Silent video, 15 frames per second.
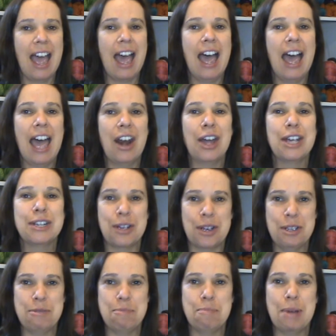and I
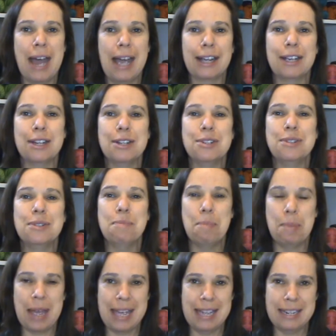go back to
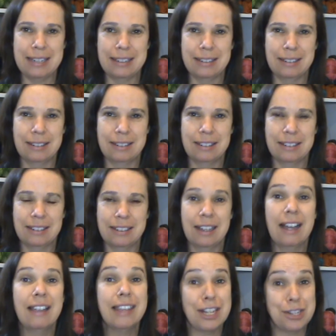bed.
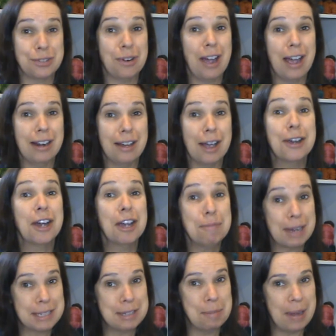That's right, I go
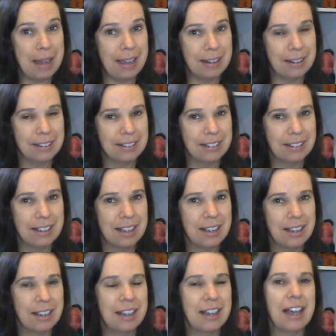back to bed.
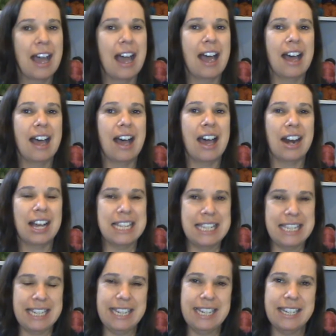And I
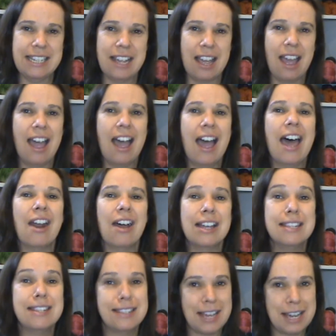sit and I
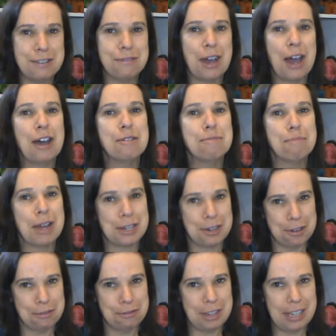savour my
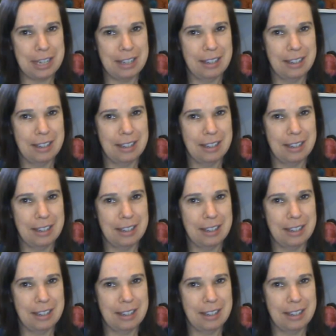coffee.